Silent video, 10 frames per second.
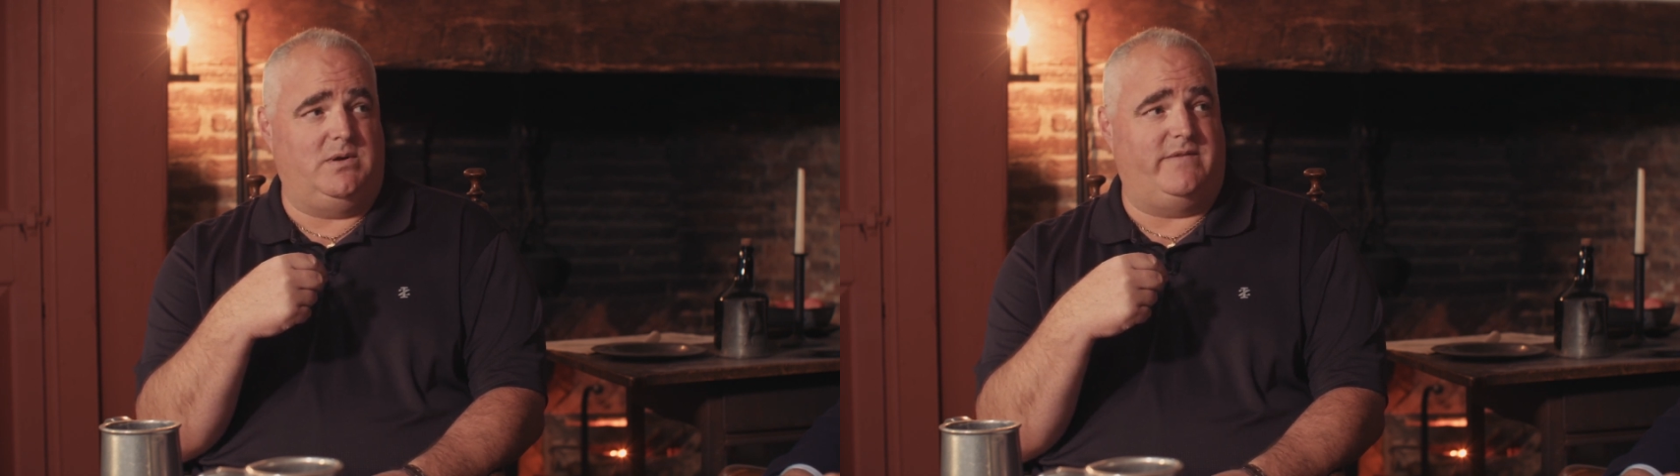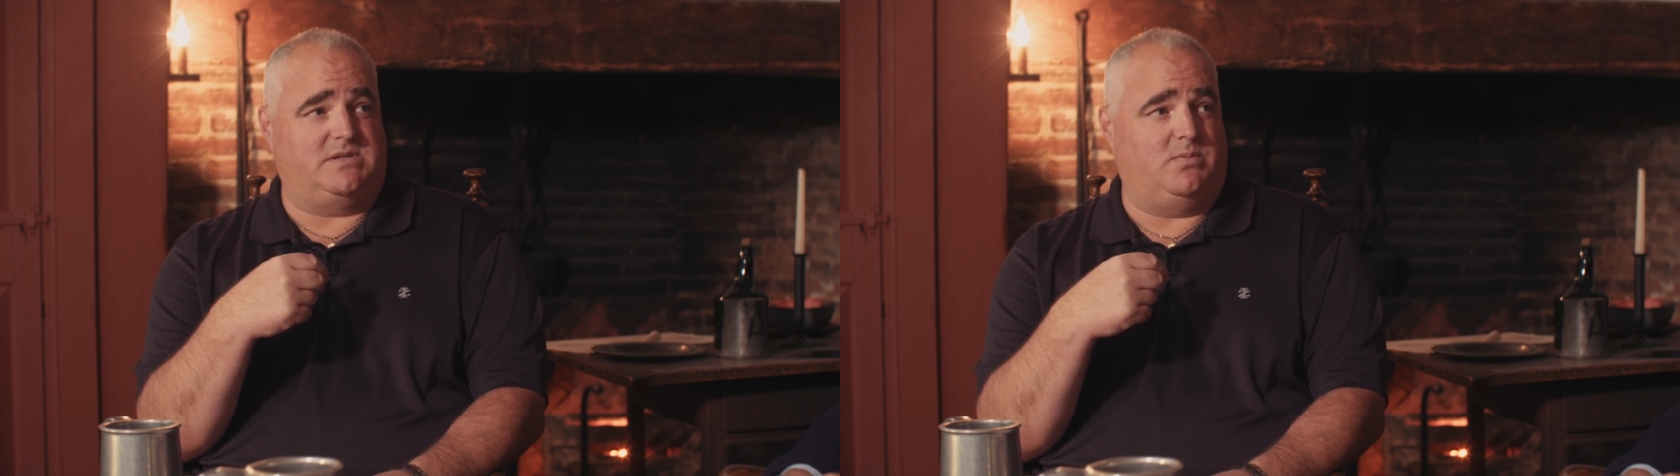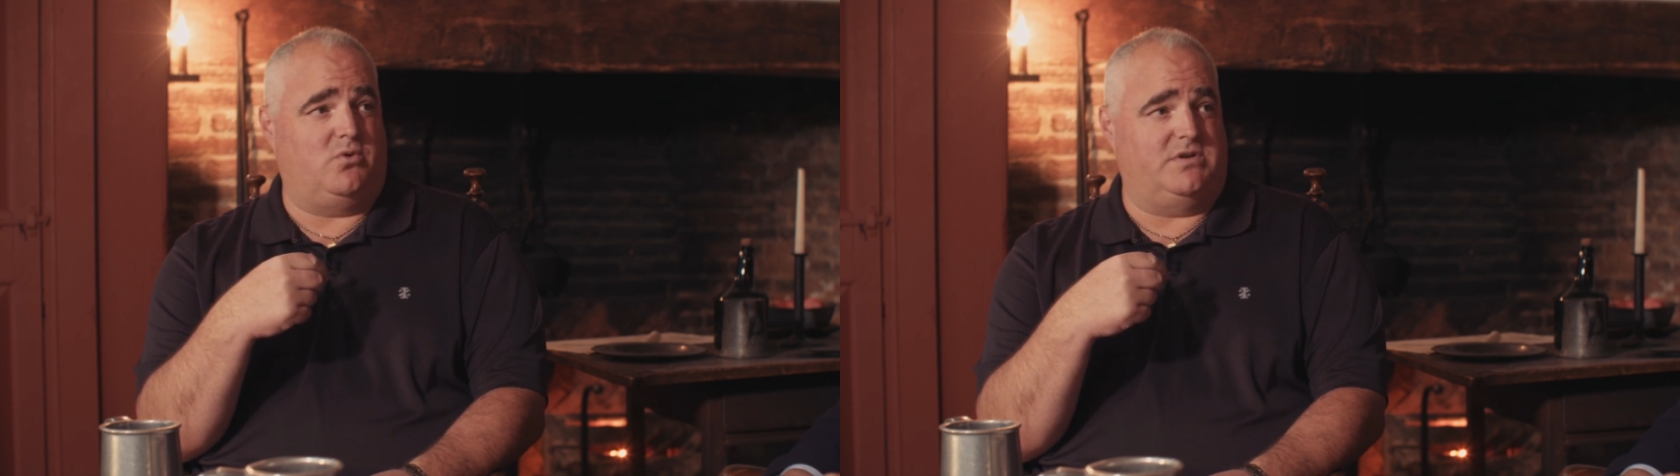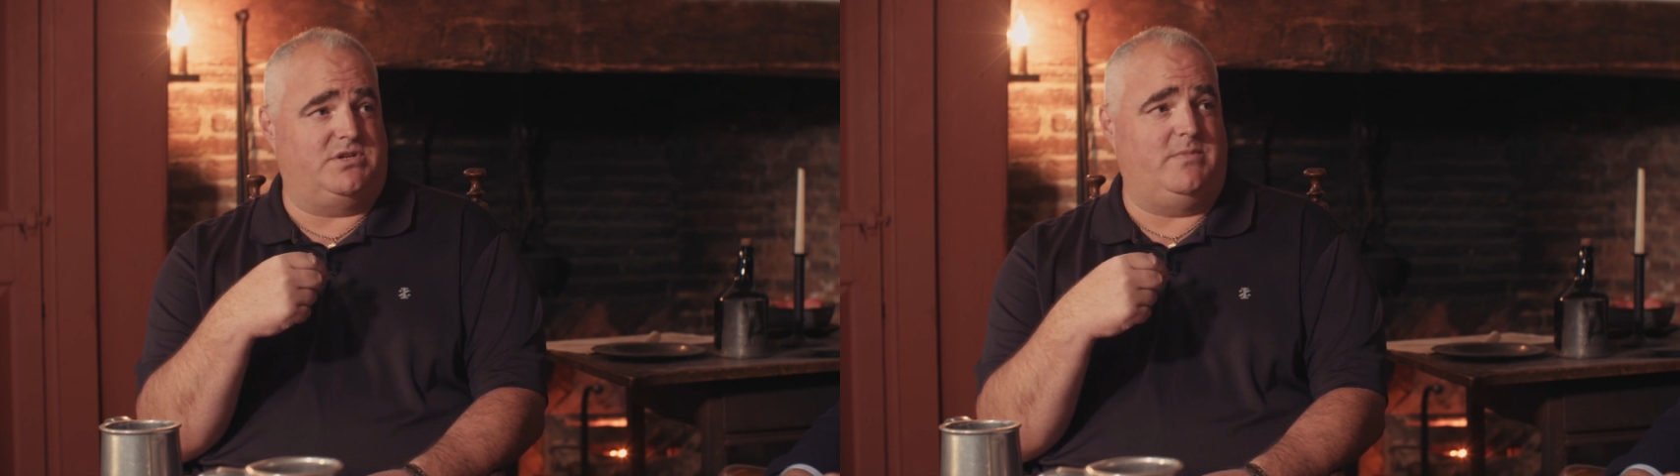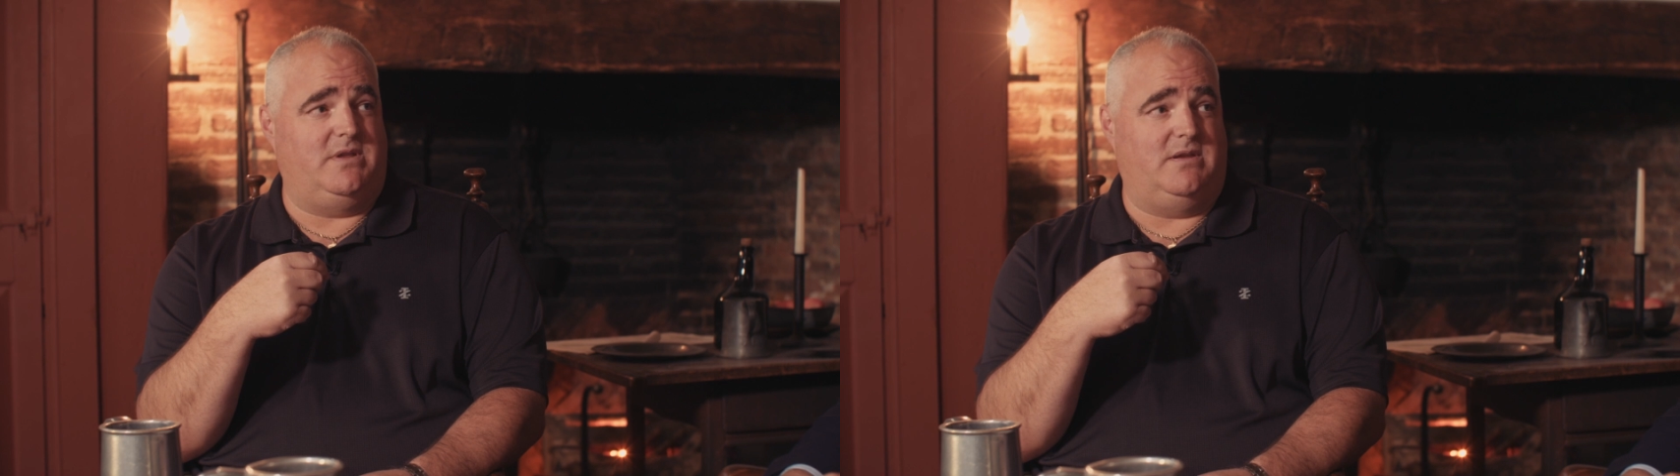you have the support of
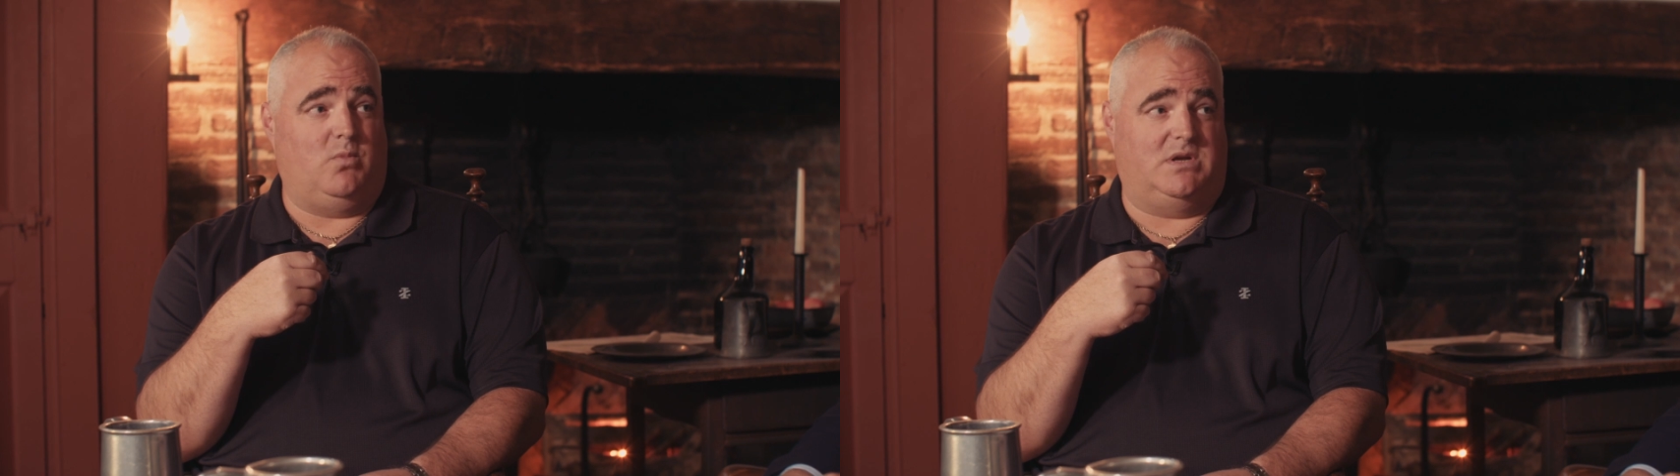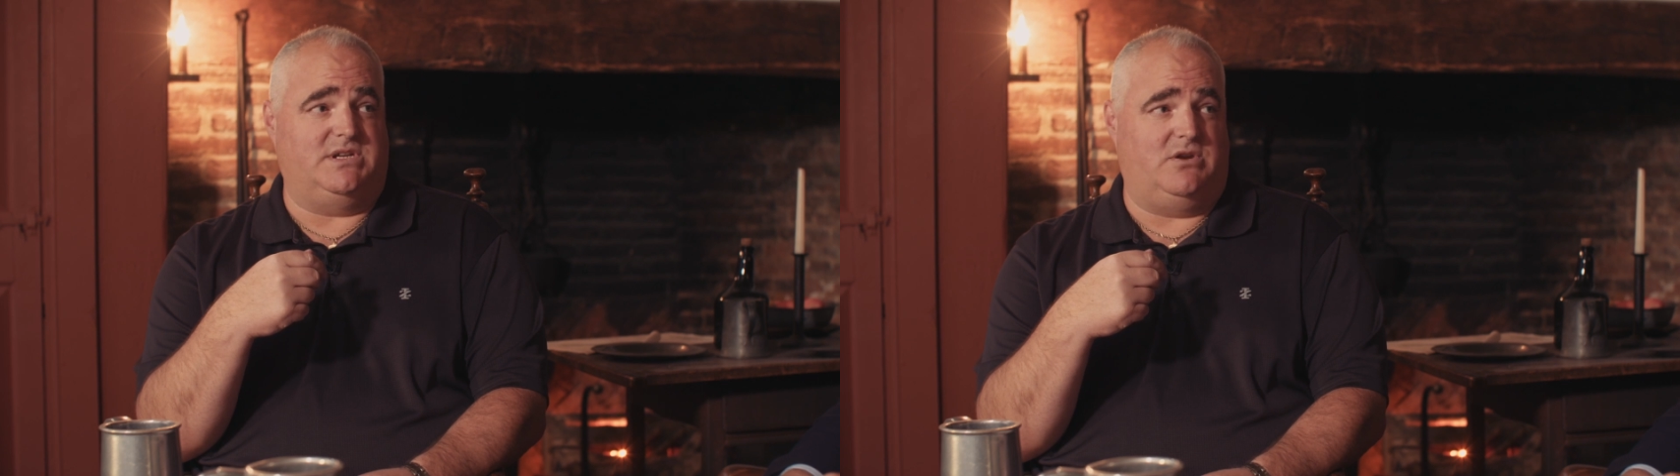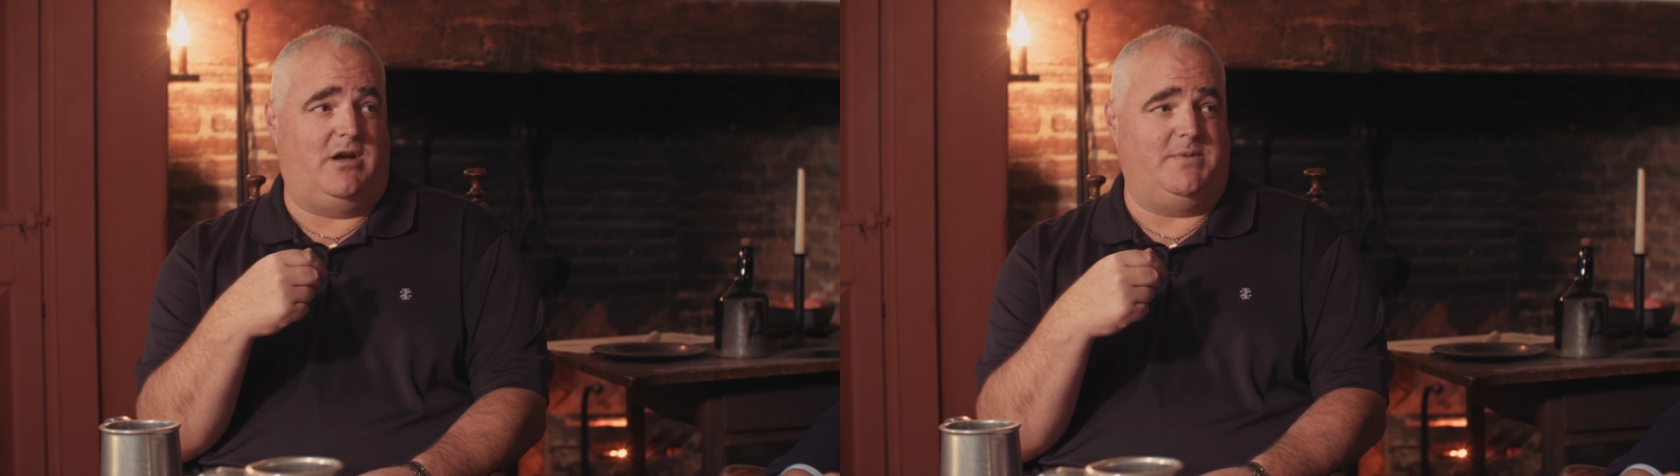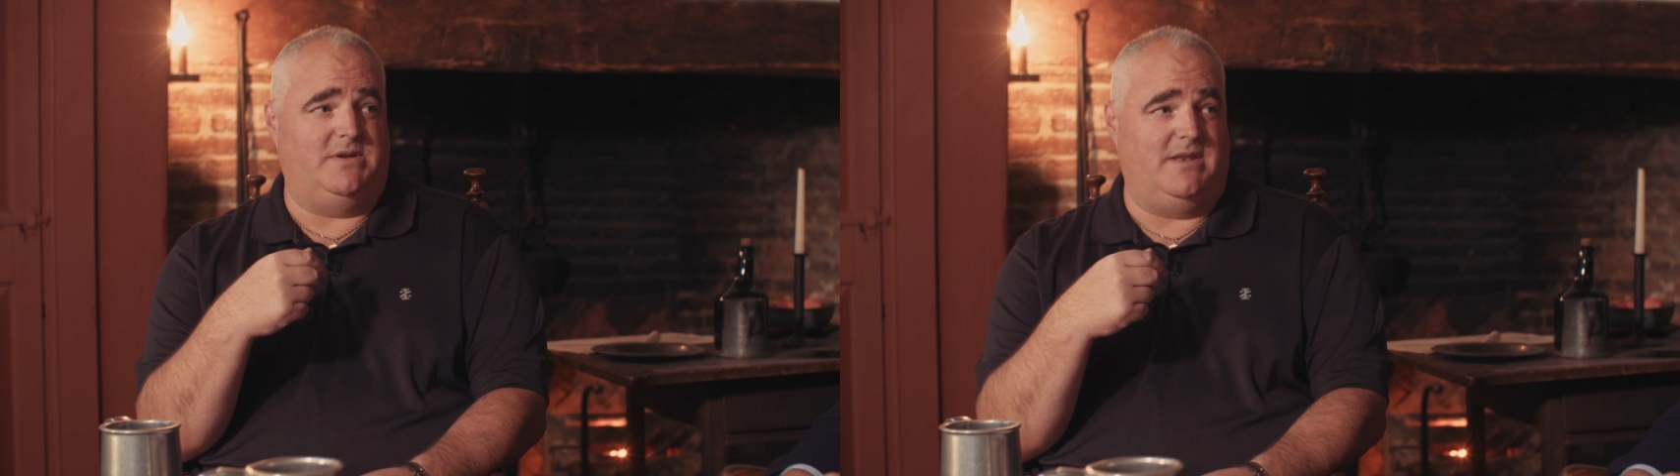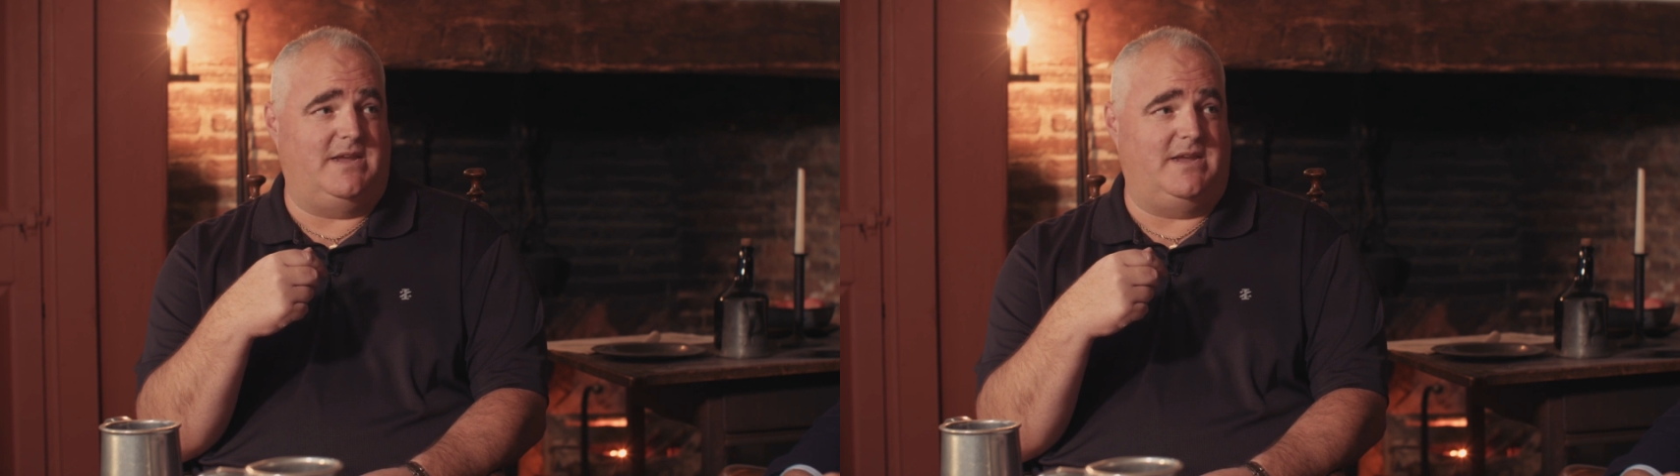somebody that was adopted,